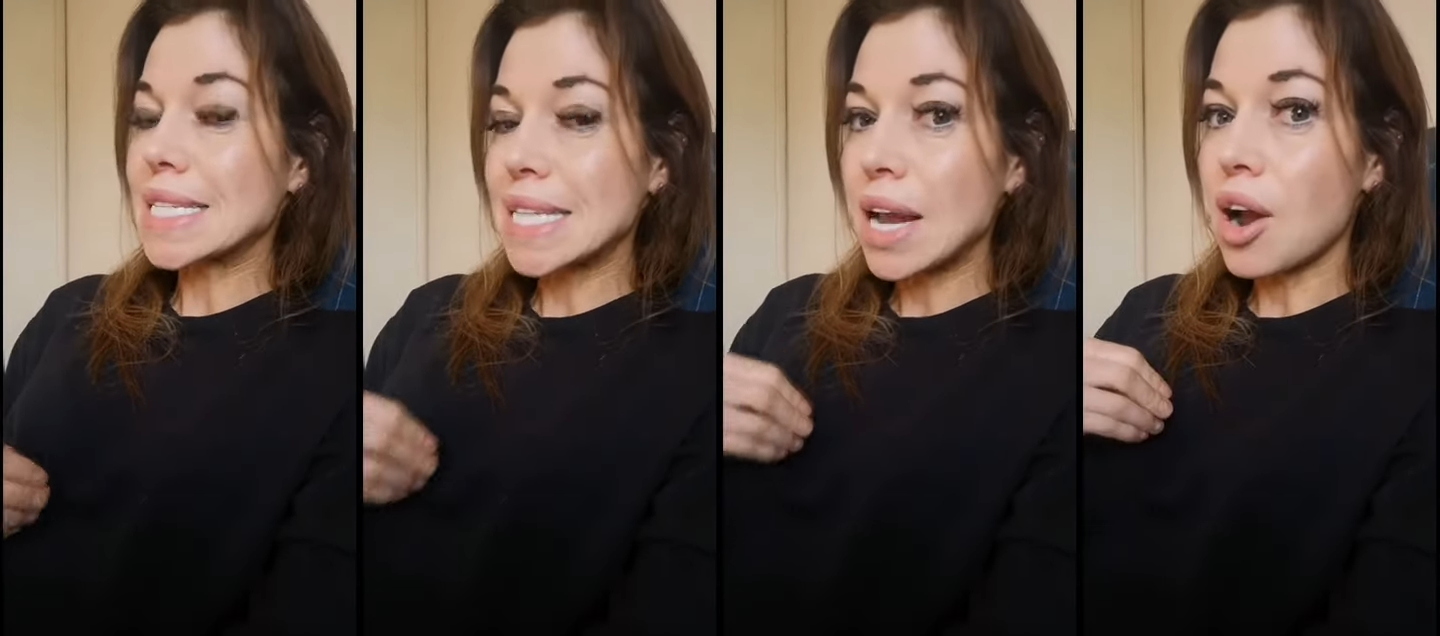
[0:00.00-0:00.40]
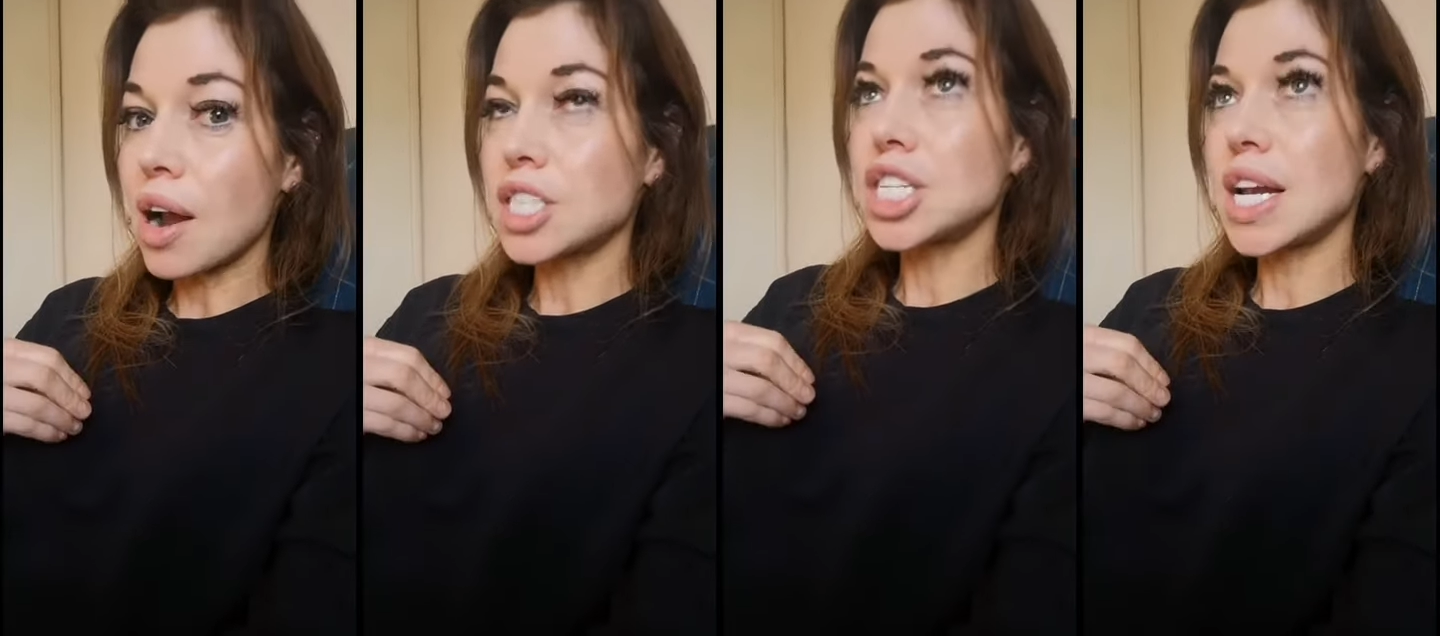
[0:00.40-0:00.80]
They are
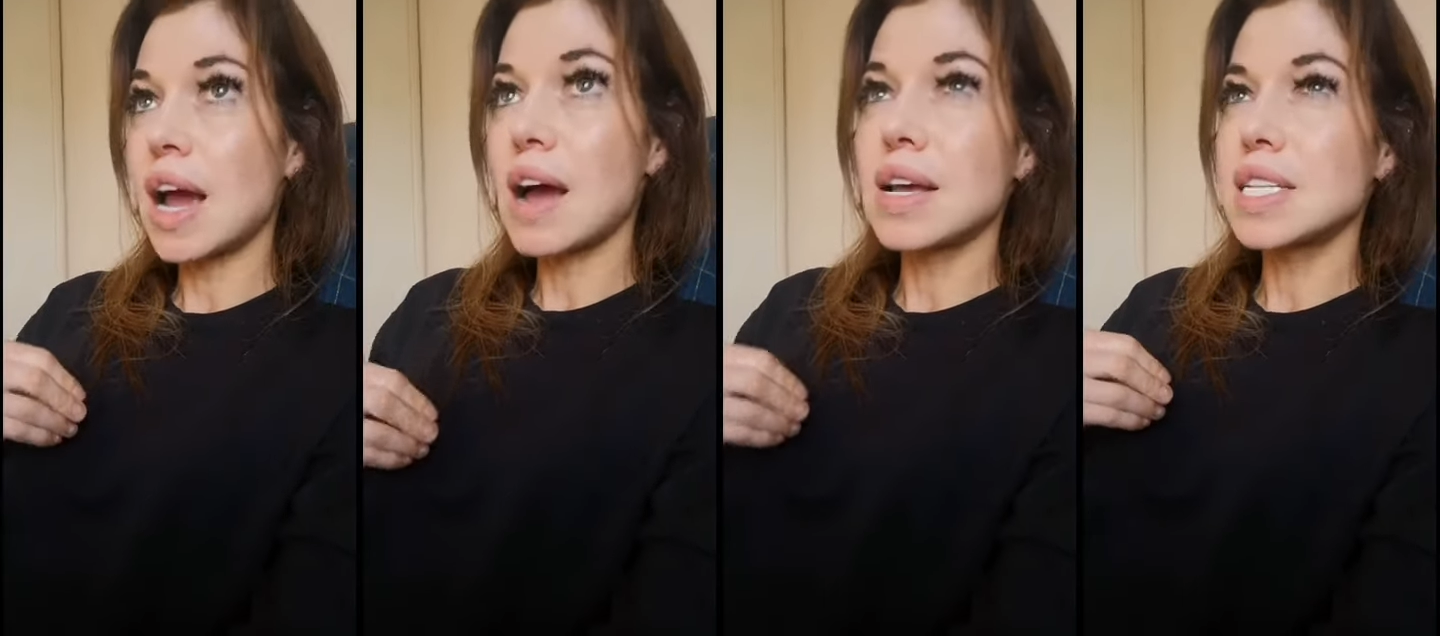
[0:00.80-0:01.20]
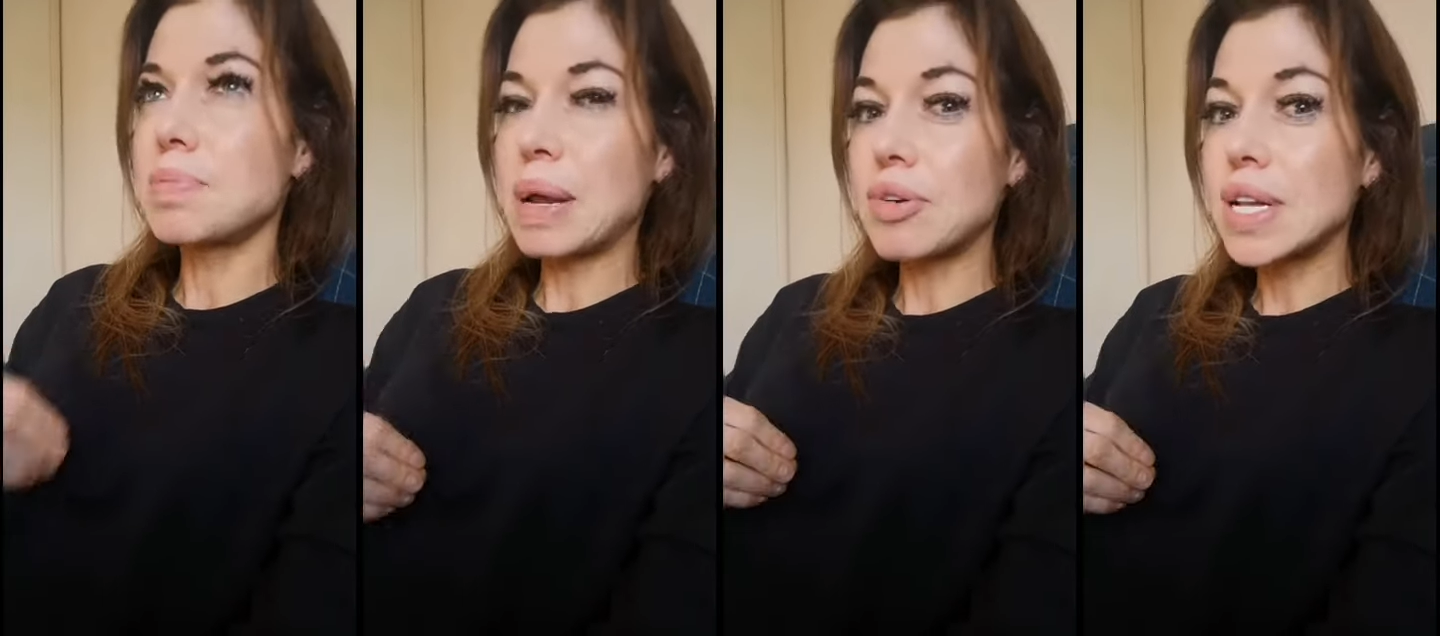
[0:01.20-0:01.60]

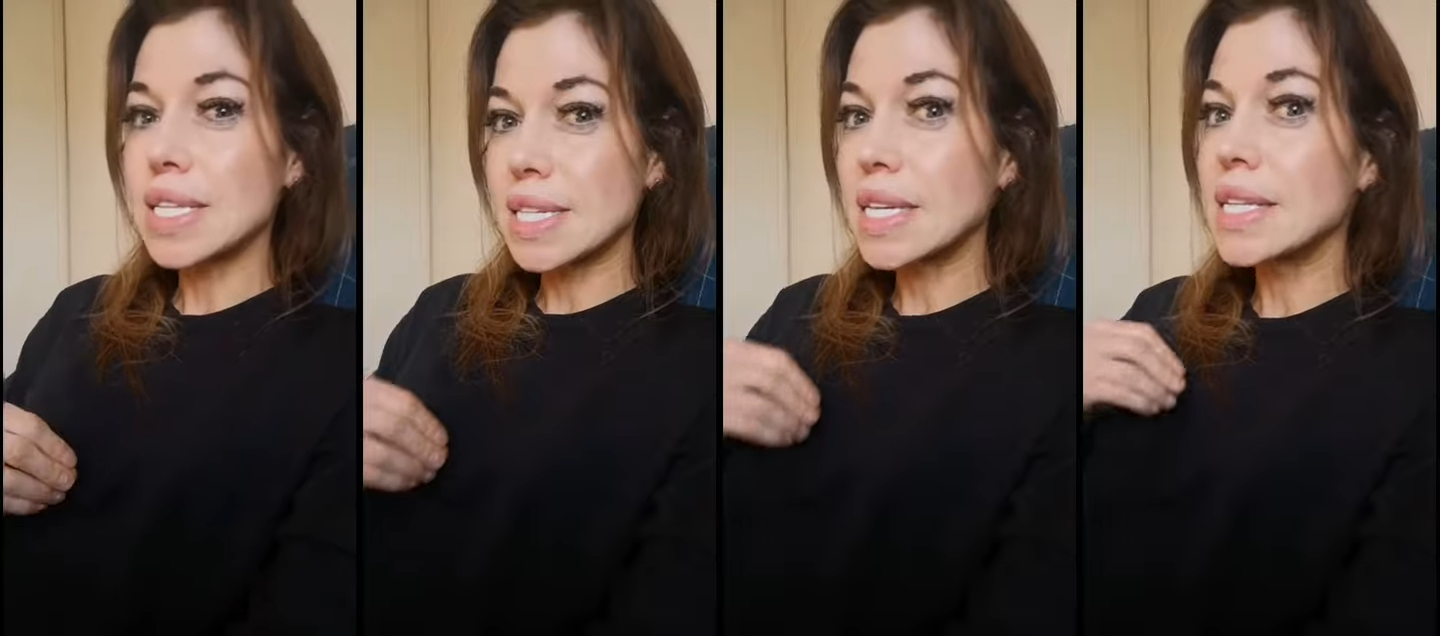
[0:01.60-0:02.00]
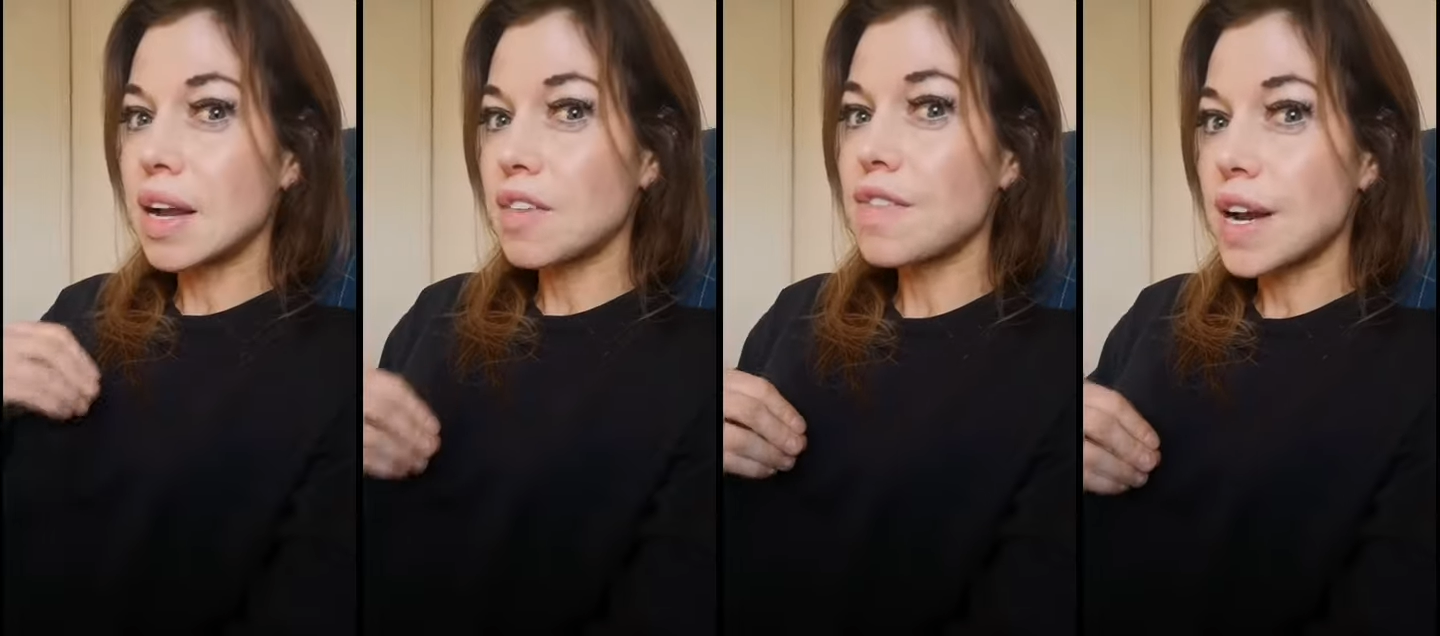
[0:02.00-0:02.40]
experiencing
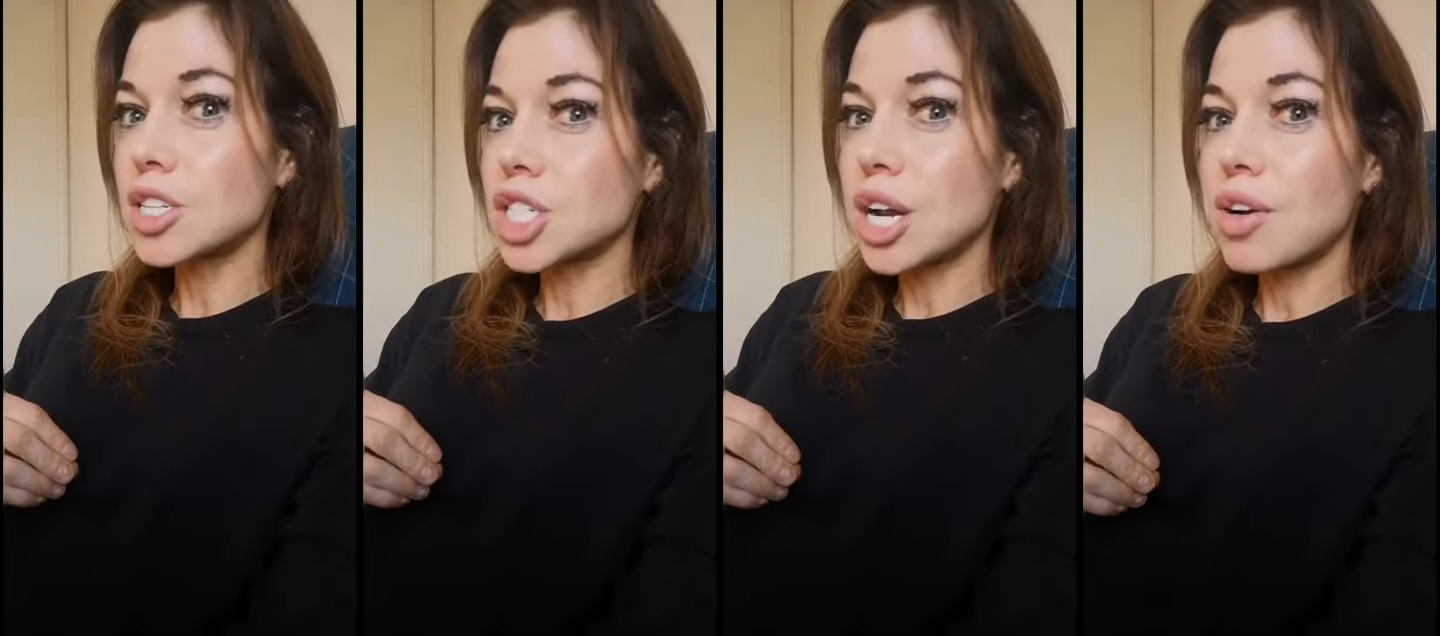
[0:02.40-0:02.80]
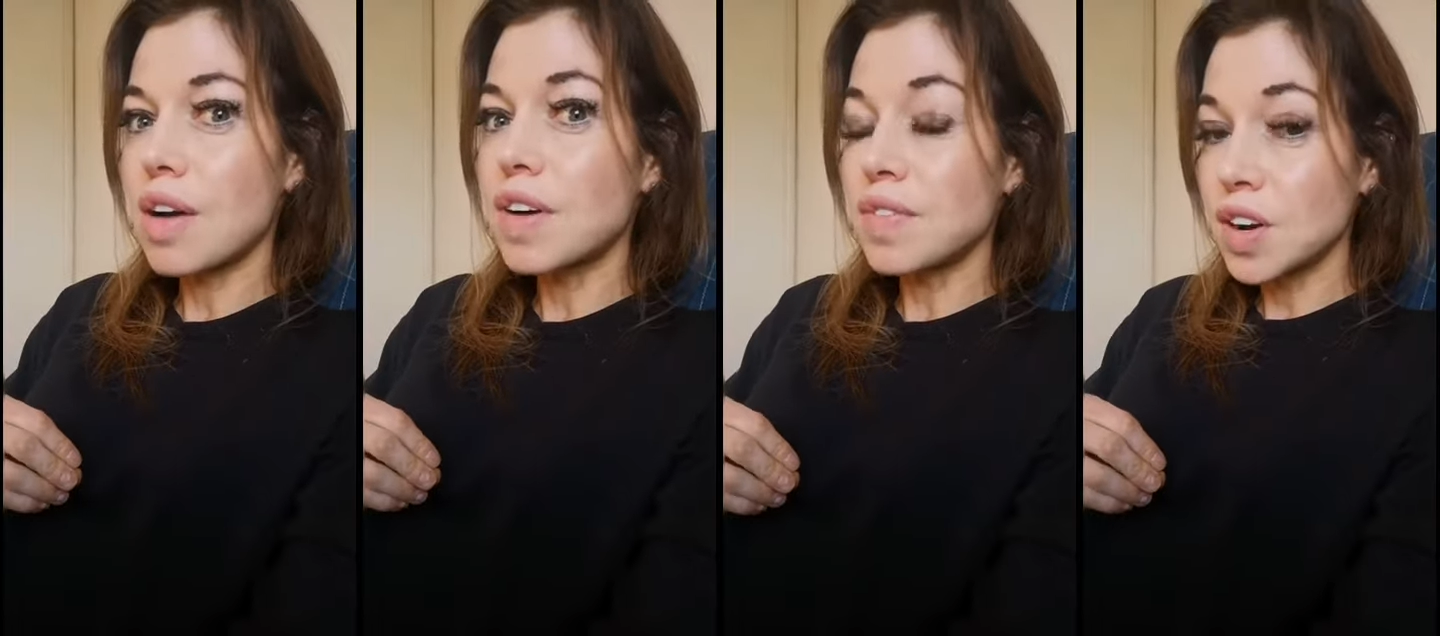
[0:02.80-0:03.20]
their fair share
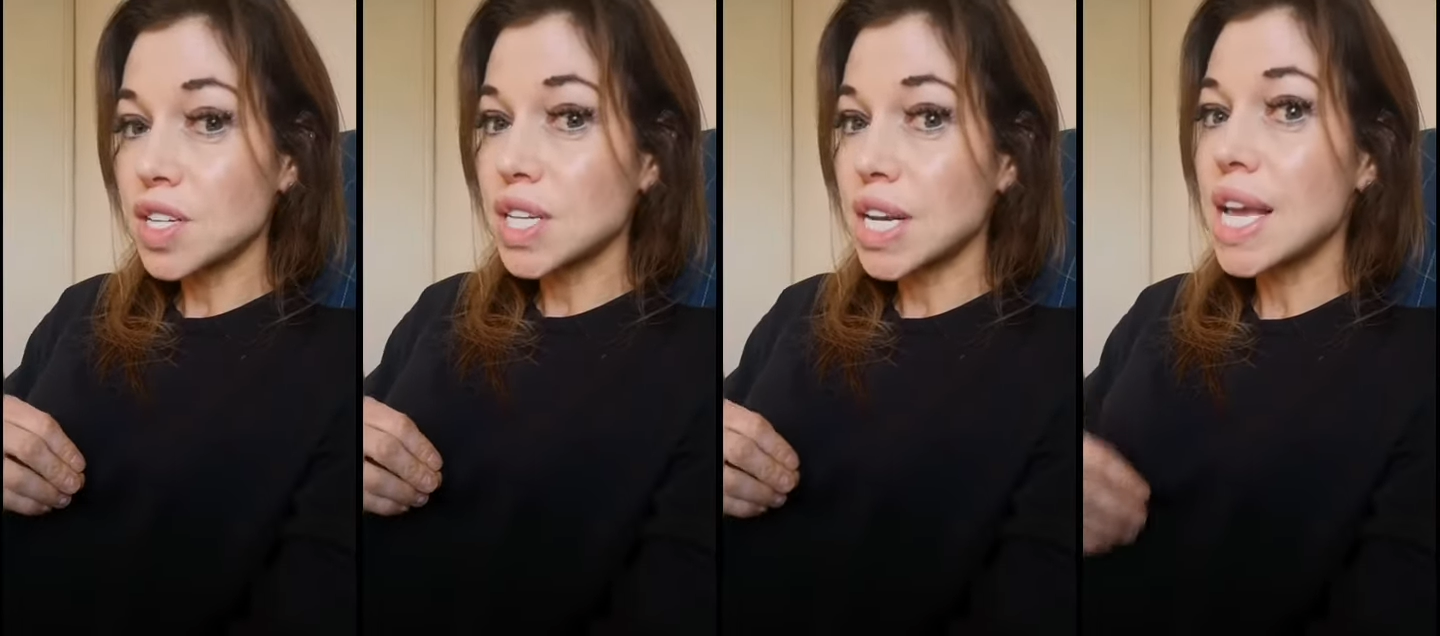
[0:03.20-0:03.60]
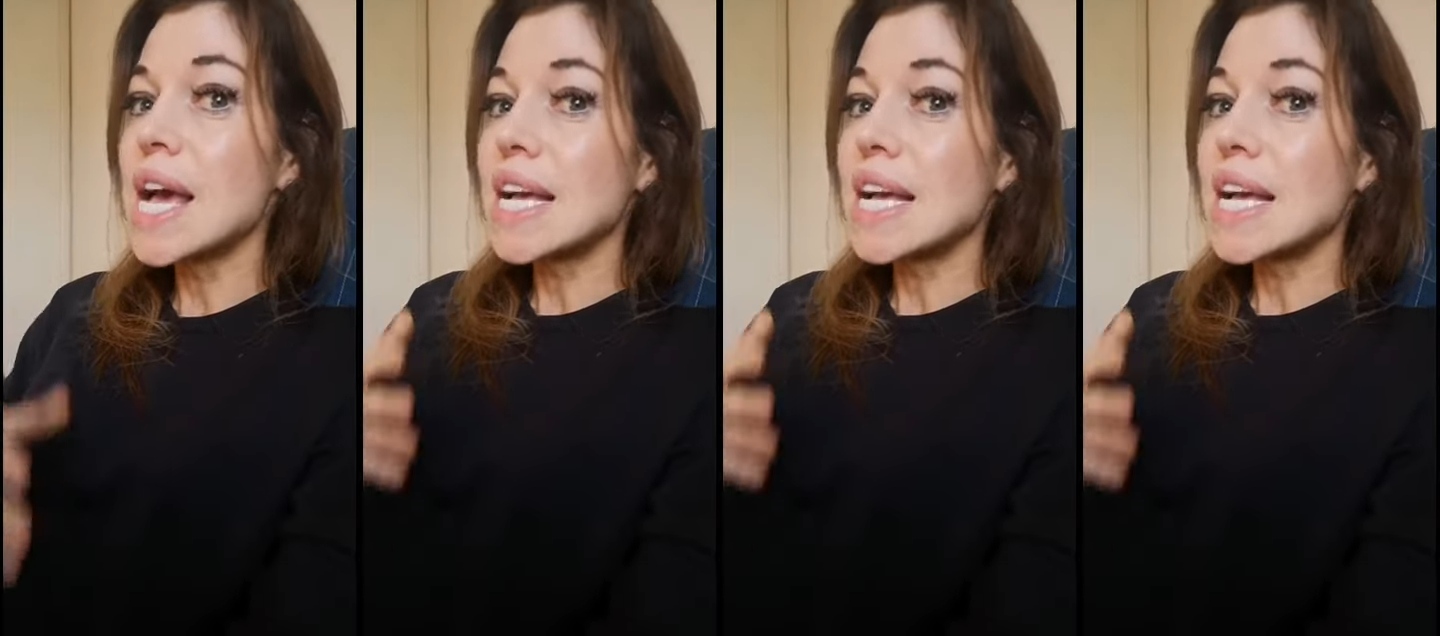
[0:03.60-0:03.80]
of adversity.